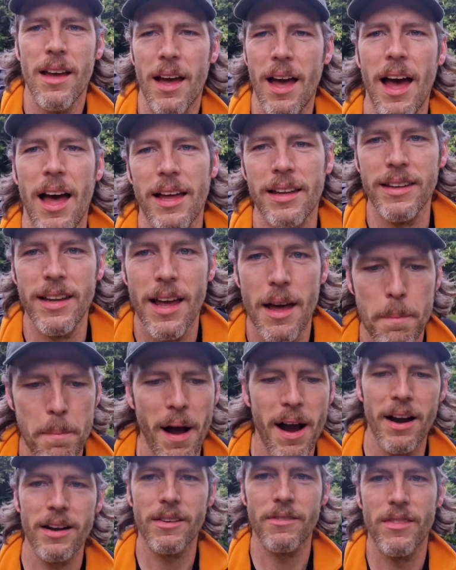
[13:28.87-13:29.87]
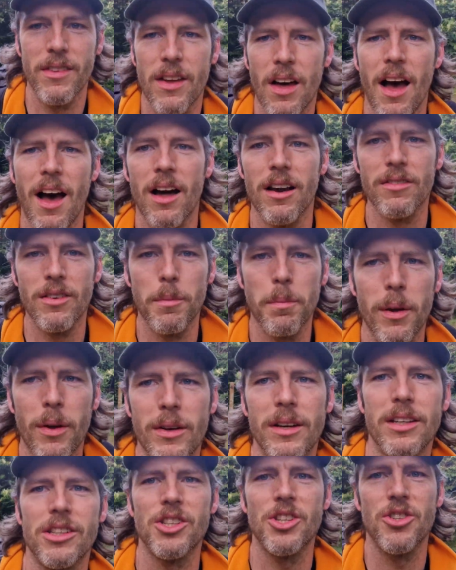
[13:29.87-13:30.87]
and part of the Oliver
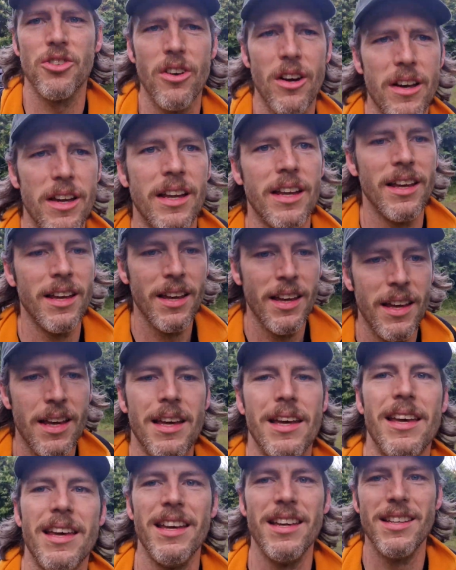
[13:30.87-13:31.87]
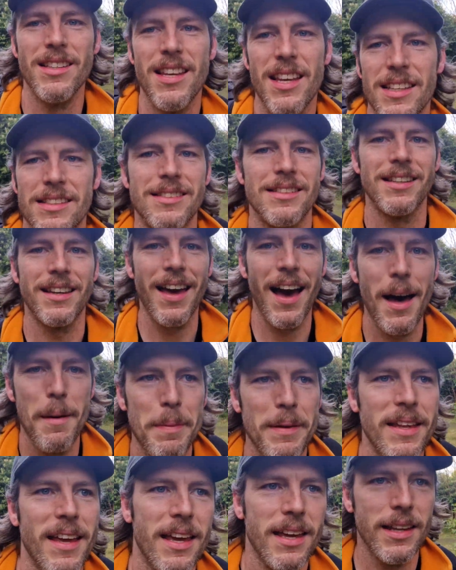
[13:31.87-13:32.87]
Plunkett's shrine is his
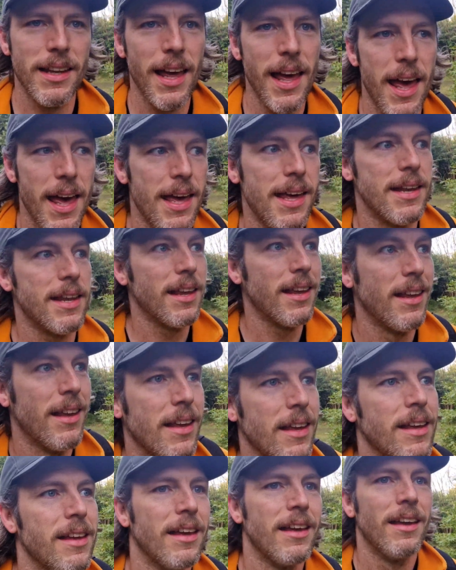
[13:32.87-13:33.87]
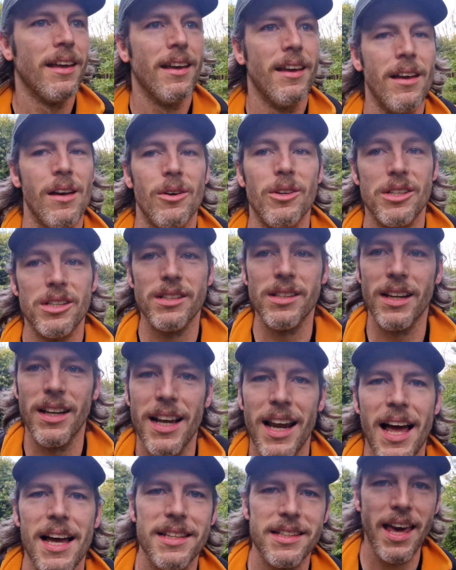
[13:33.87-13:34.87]
decapitated head, which is in a
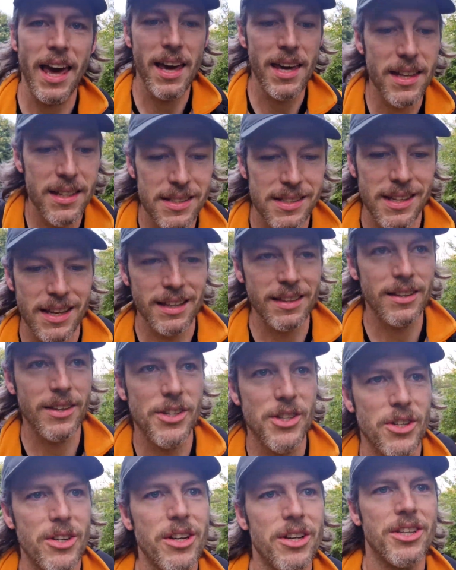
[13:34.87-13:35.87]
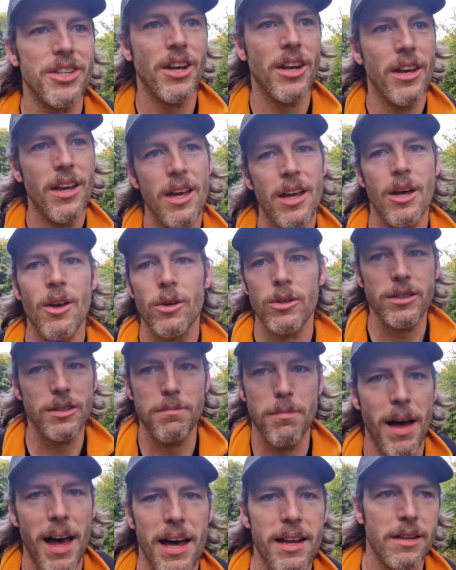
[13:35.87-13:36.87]
glass case in the church, which is
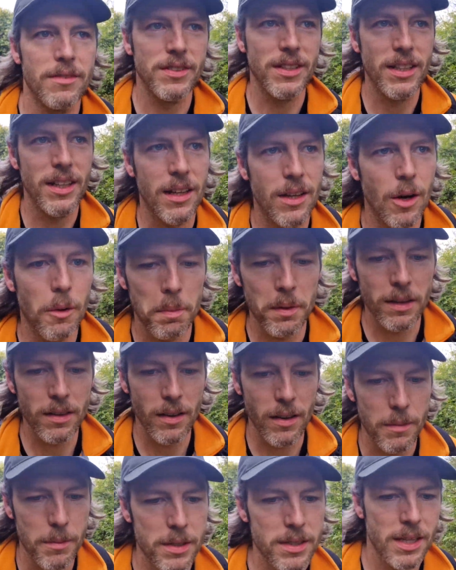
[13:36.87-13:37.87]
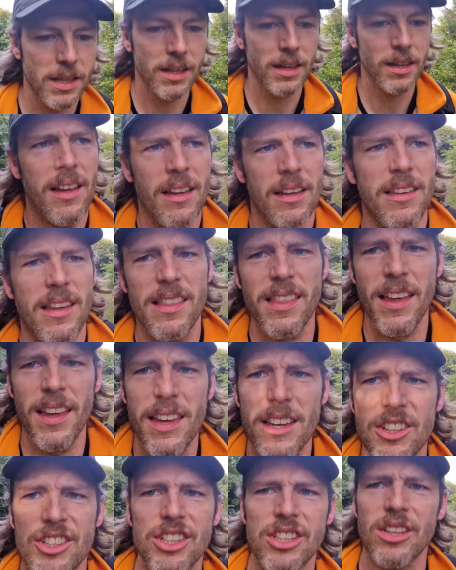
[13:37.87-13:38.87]
mad. I've seen it a couple of times. You think
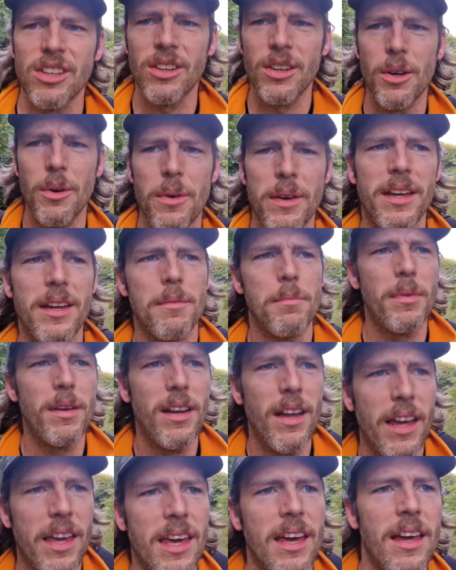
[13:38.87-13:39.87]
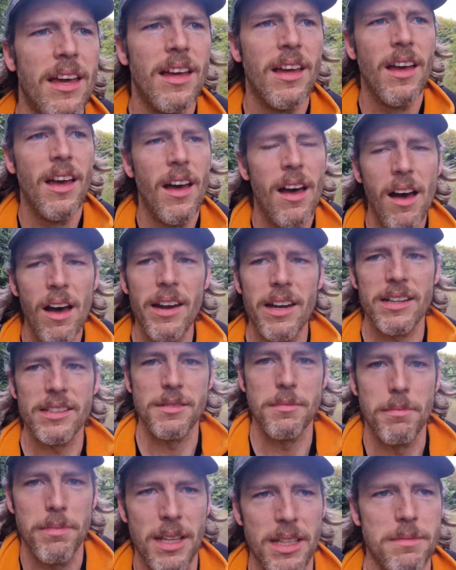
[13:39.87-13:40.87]
you're just going to go in and be like, "Oh,
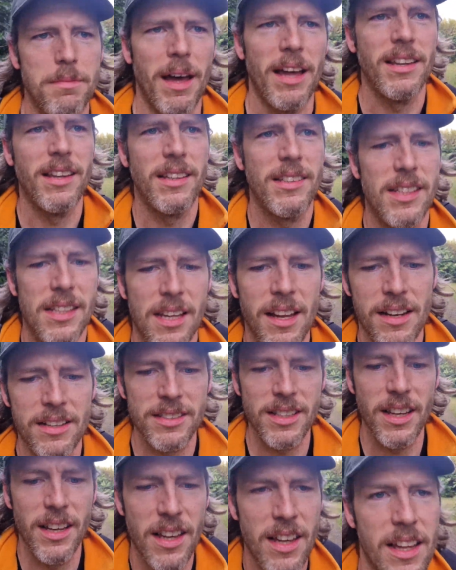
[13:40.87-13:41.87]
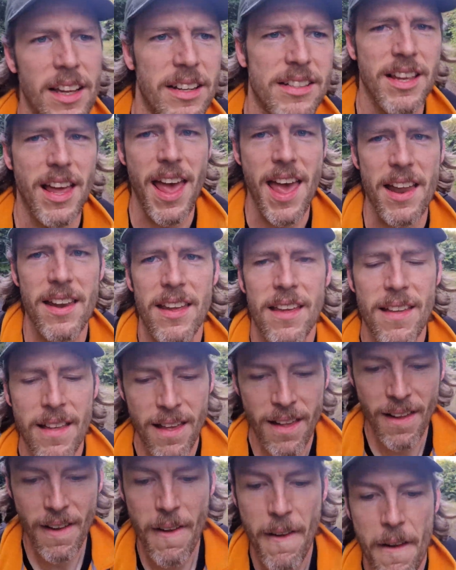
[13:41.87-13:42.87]
that's mad, there's a head."
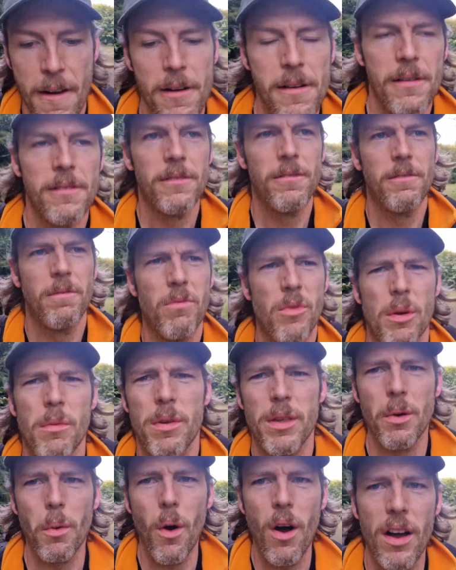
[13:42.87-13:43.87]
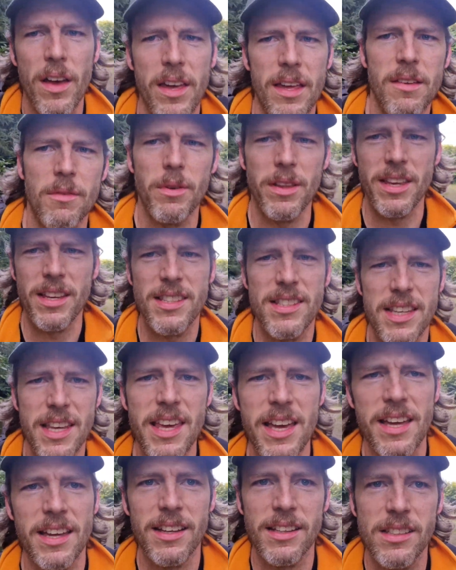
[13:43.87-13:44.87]
But you walk in, when you see
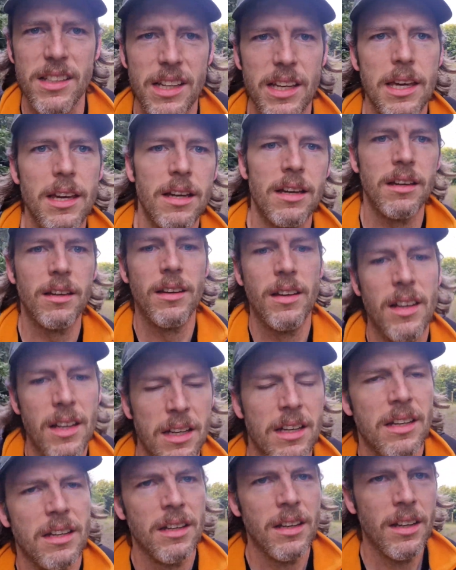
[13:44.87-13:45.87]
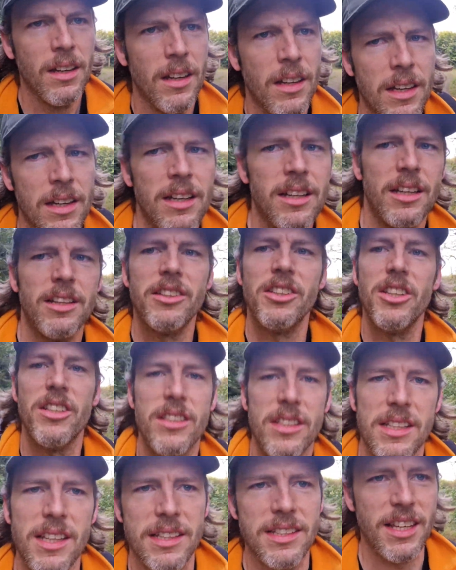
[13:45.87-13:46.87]
it, it's like,
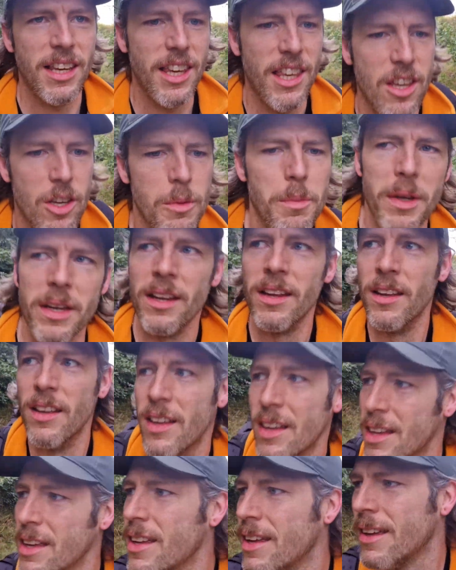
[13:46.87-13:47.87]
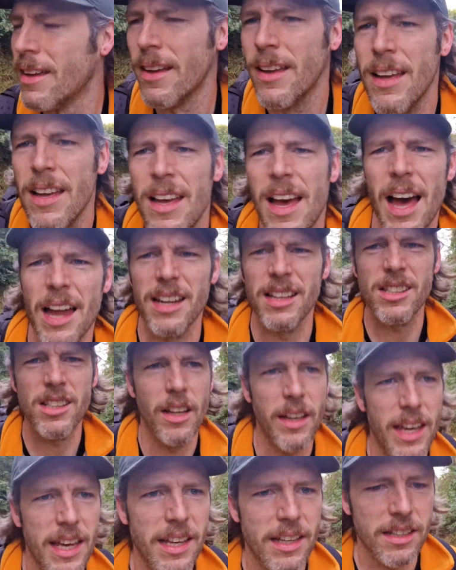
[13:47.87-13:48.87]
Jesus, that's a human. And it's
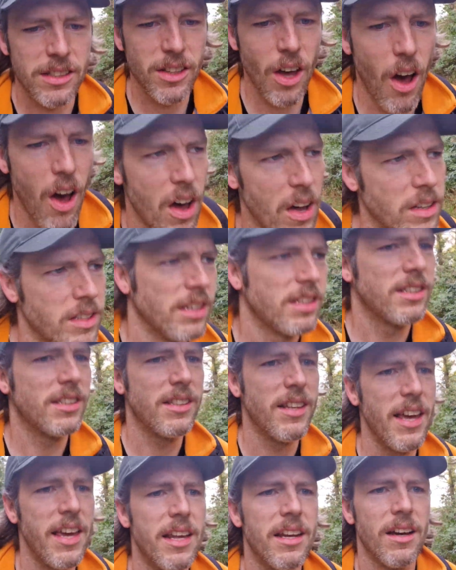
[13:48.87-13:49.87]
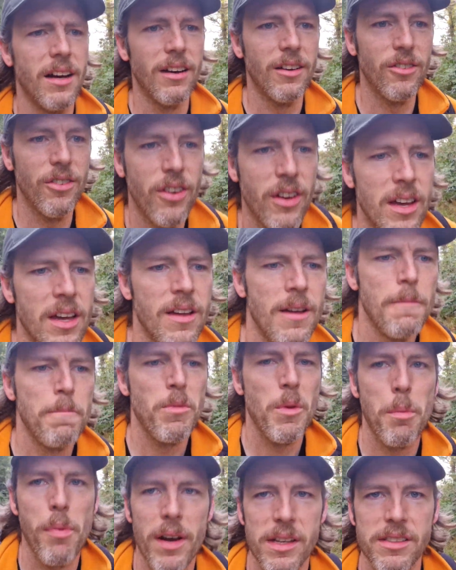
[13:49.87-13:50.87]
like in this odd state of
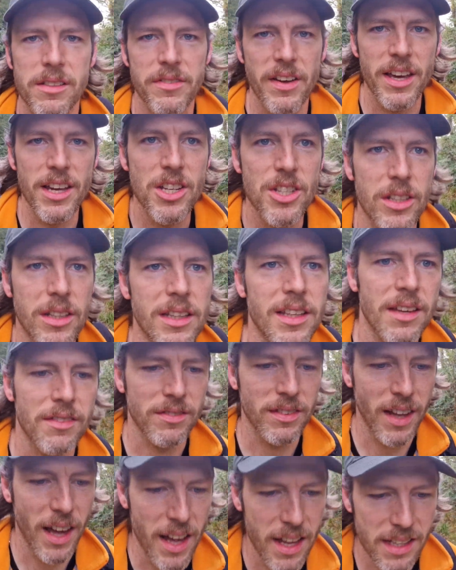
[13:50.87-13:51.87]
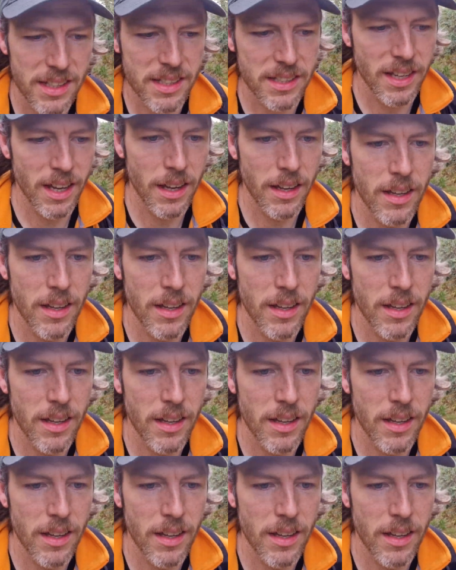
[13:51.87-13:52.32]
preservation, given that it's